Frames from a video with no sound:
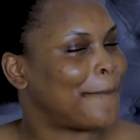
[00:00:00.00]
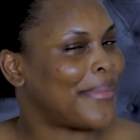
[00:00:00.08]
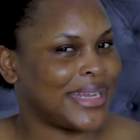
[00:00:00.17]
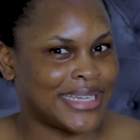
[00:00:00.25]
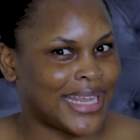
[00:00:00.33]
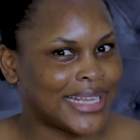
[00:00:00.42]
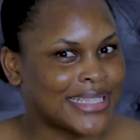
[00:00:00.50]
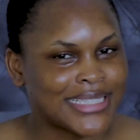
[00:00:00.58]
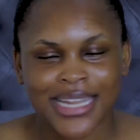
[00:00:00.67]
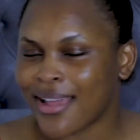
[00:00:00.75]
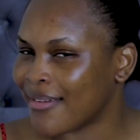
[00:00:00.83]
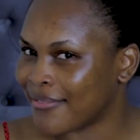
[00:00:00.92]
my
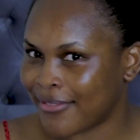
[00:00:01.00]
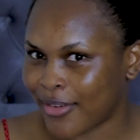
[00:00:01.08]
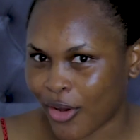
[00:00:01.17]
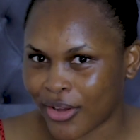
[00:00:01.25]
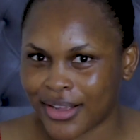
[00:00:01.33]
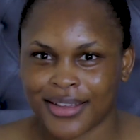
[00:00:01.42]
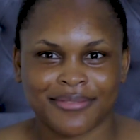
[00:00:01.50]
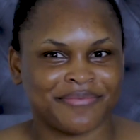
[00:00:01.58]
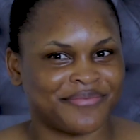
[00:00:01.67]
next vlog.